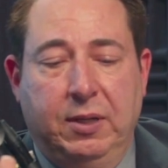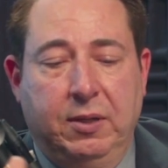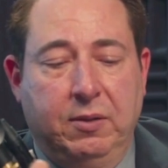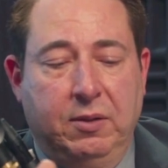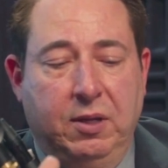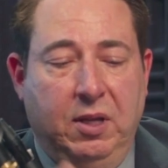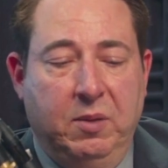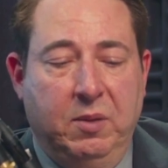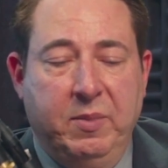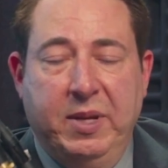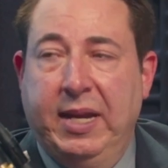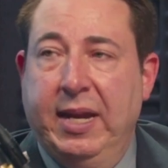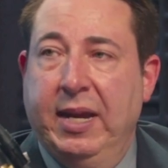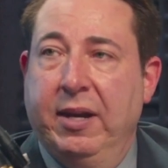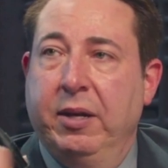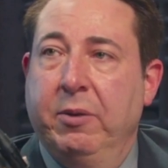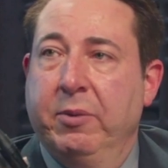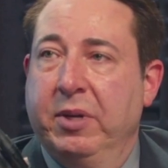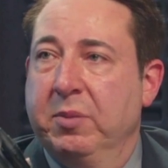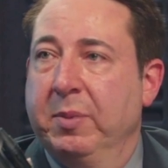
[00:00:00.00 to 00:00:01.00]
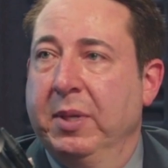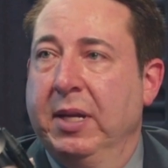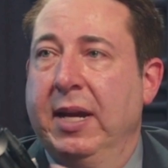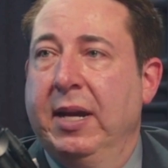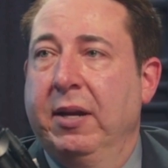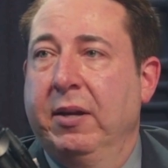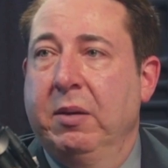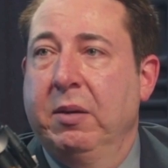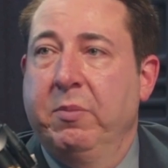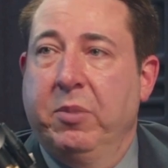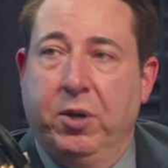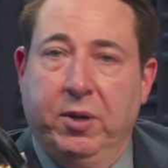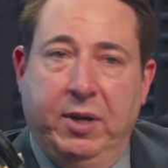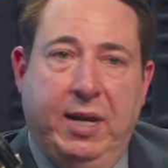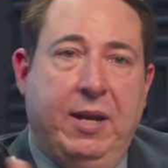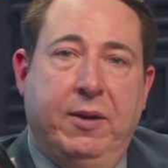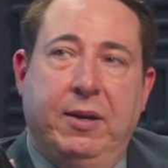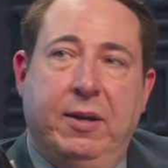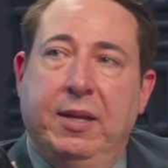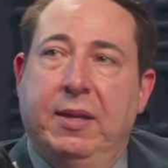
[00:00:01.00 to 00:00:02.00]
Columbia County, Richmond County, Burke
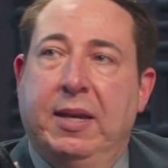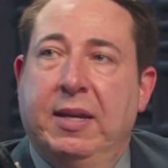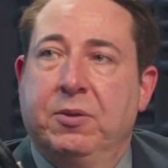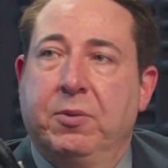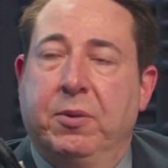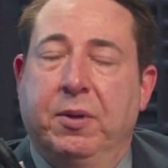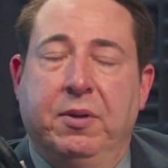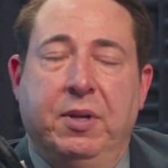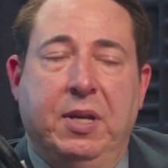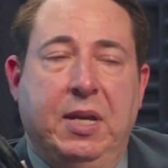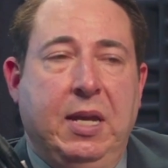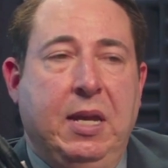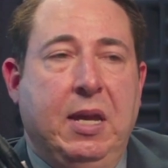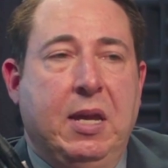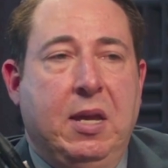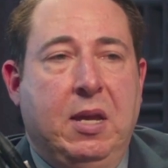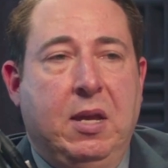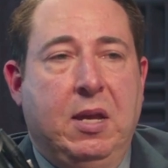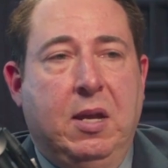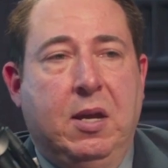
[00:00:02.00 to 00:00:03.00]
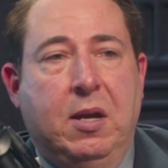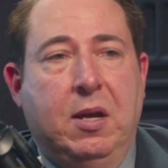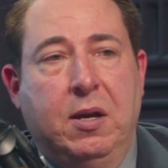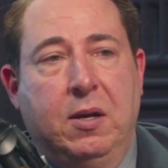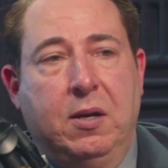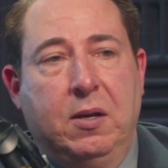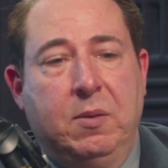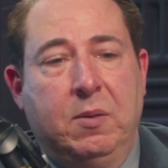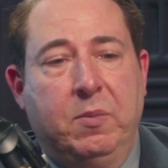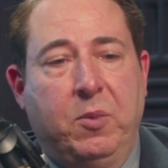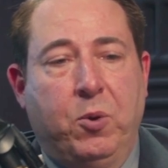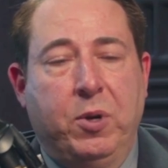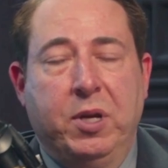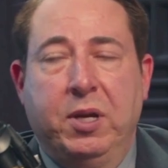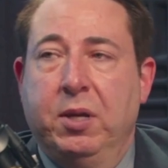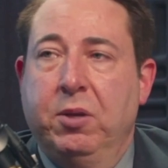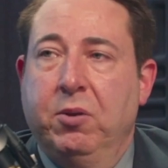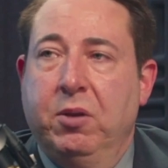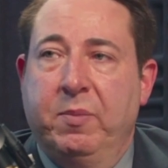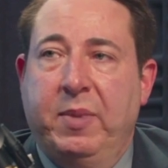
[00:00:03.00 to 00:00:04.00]
County, that sort of thing. Or you
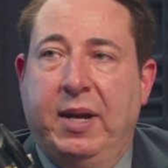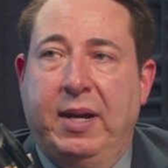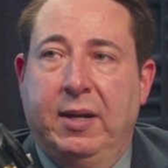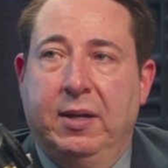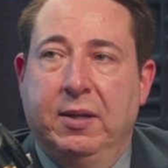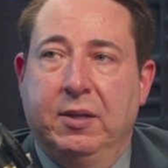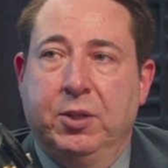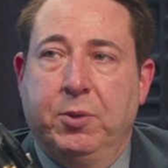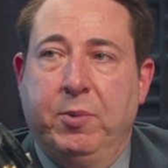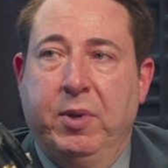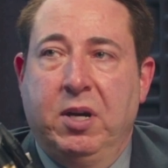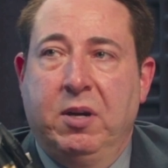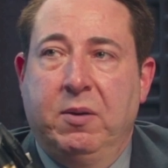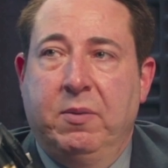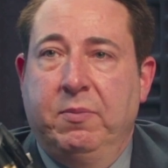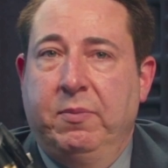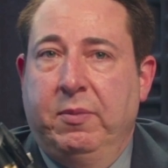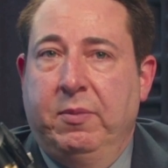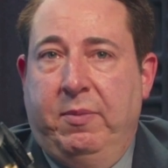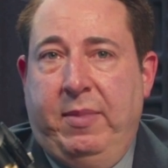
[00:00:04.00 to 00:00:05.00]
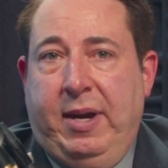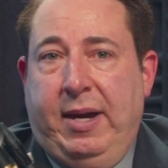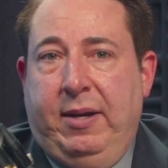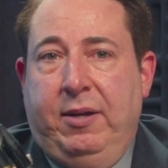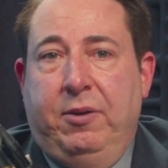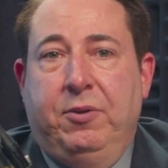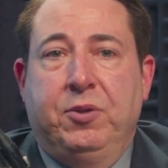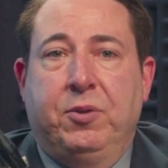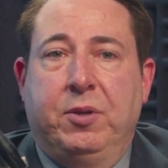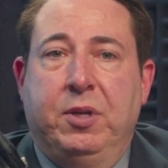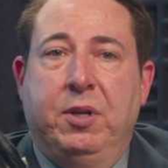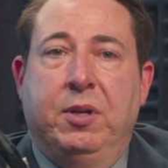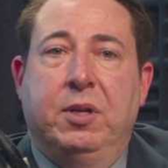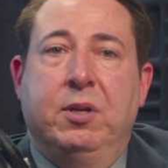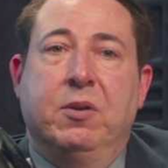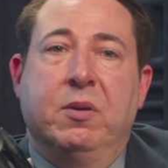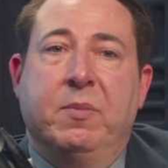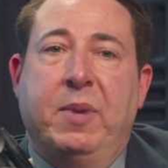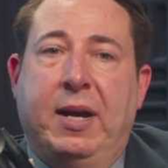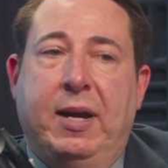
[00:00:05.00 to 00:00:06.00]
can do it by square miles, or you can
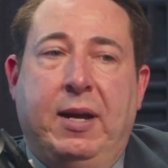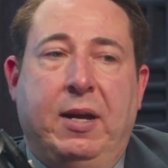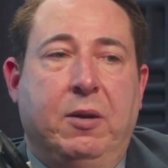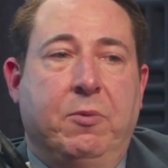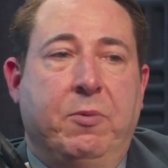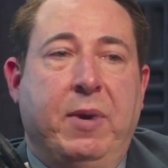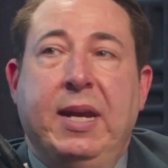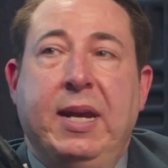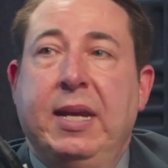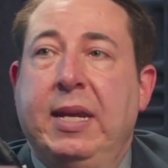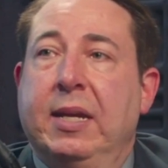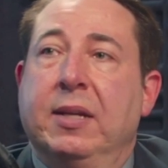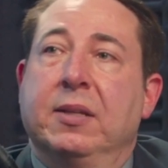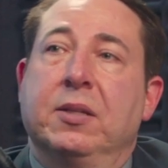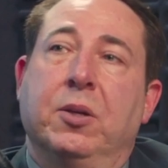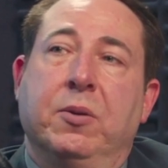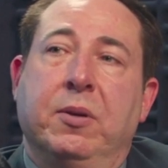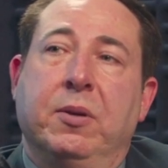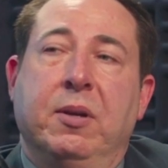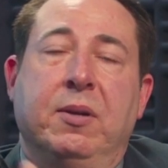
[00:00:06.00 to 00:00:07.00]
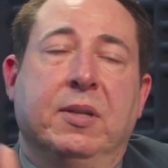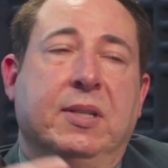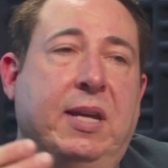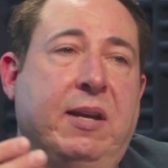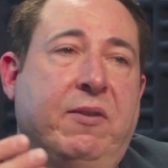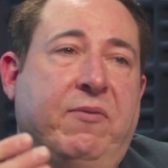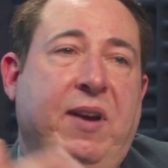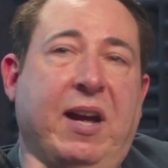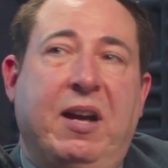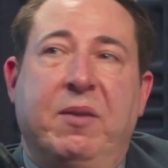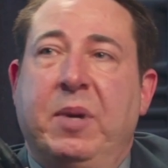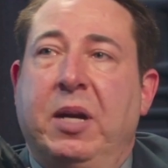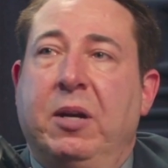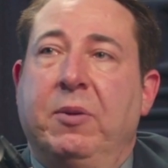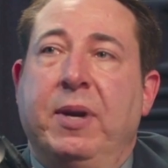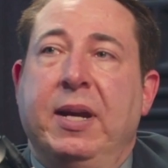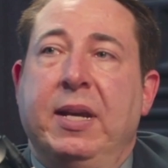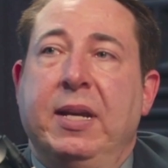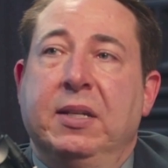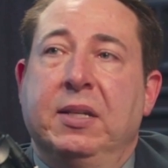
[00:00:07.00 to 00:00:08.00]
do it by radius. So you can say a
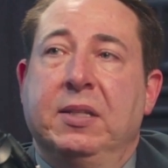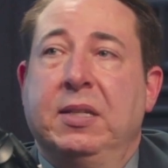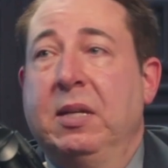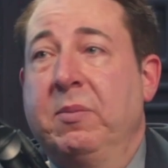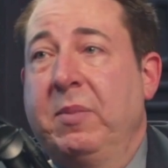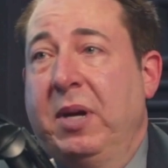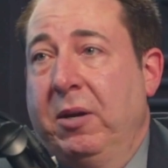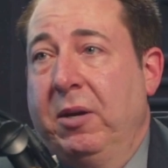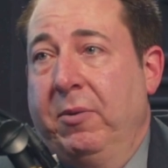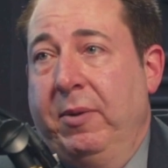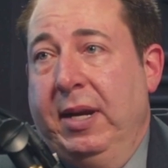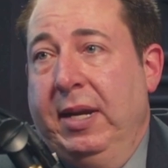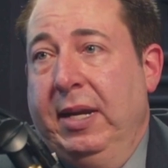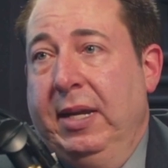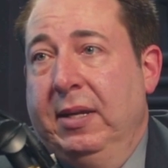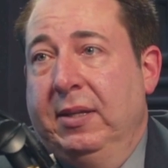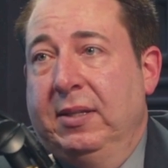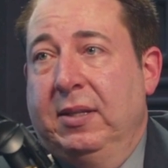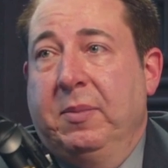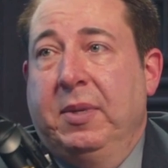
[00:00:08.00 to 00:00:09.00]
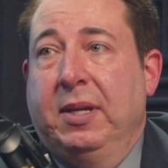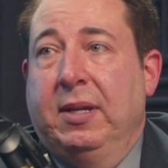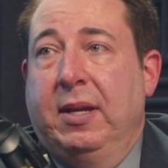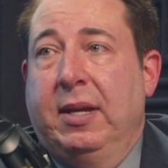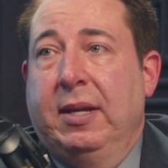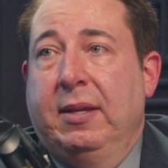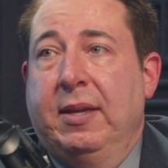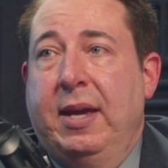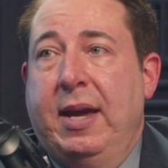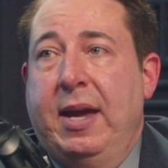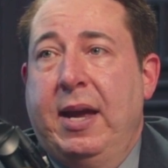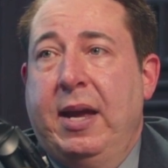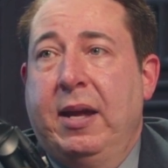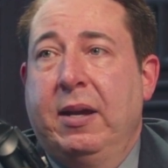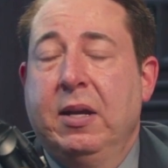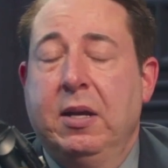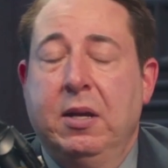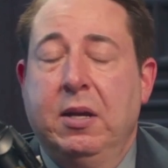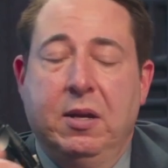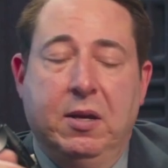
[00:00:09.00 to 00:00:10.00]
5-mile radius, 10-mile radius, something like
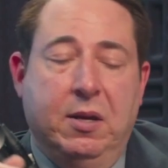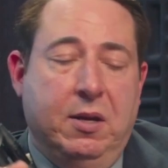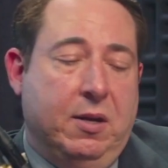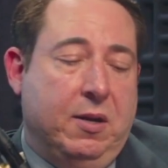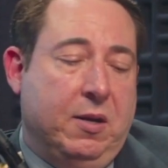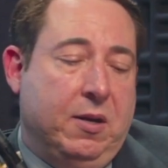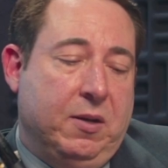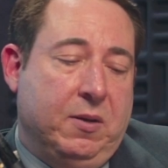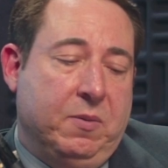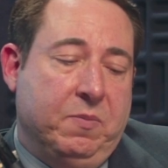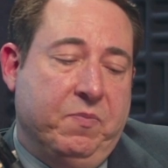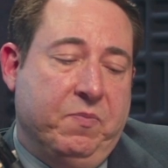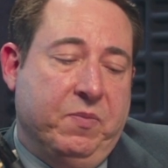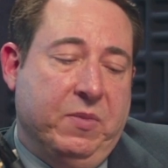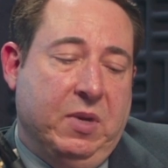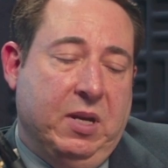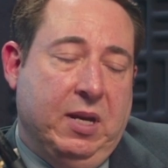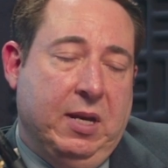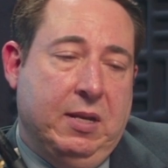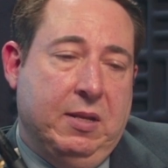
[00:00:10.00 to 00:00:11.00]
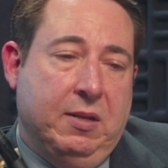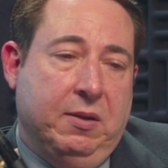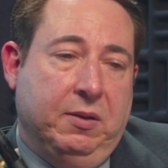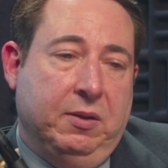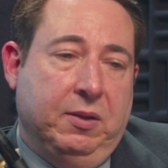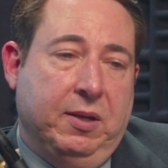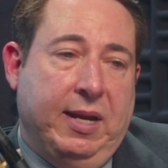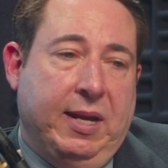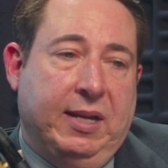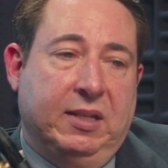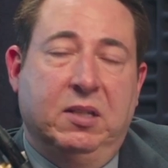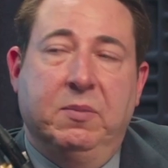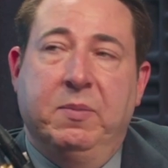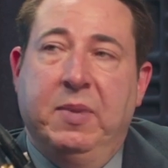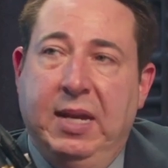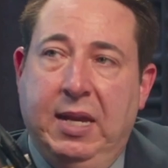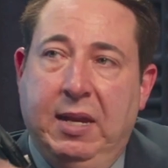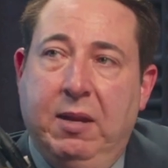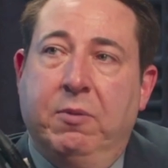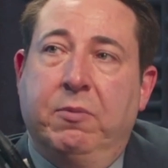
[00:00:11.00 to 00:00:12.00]
that. And it has to
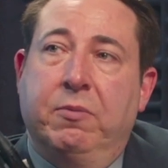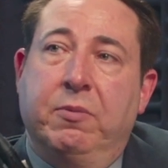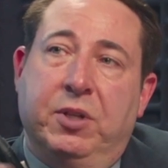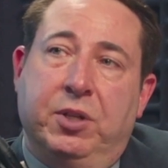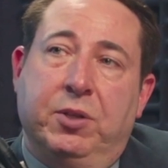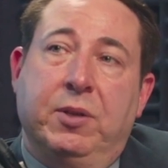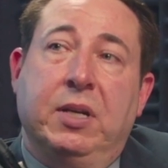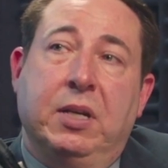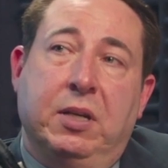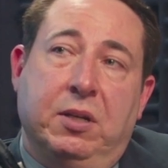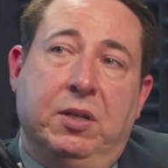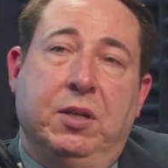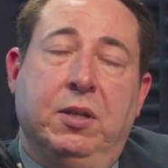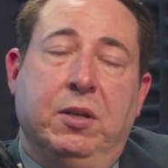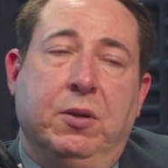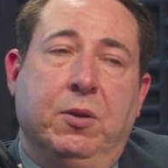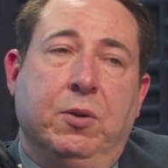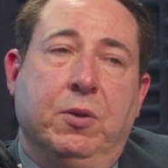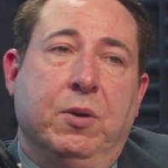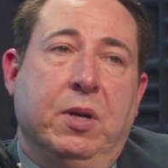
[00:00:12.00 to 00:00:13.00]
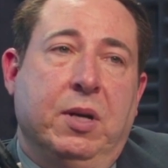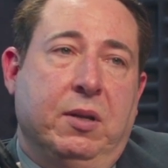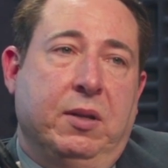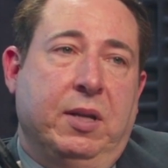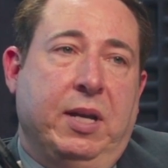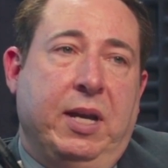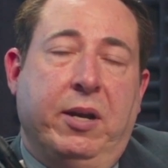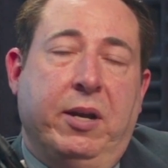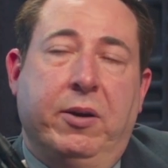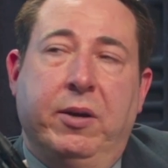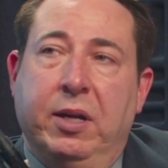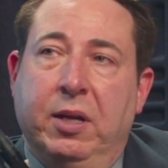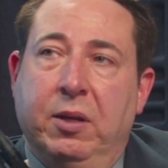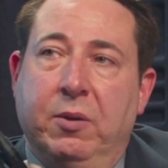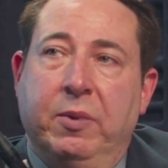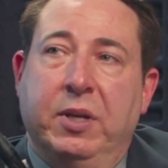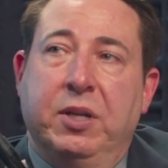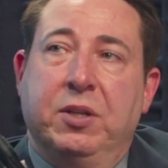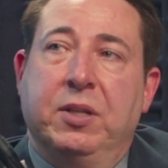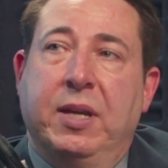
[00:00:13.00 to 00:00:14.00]
be restricted to the area
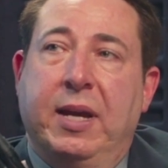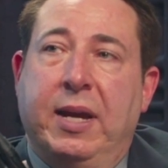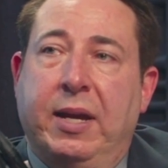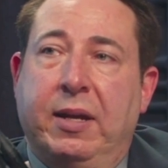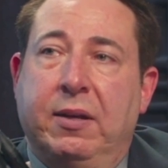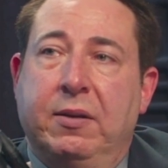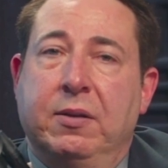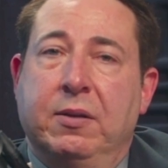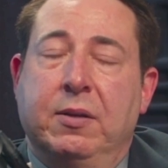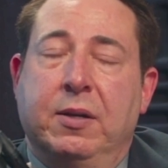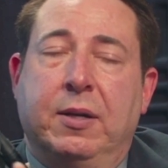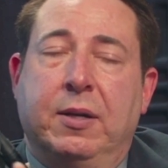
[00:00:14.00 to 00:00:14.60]
which that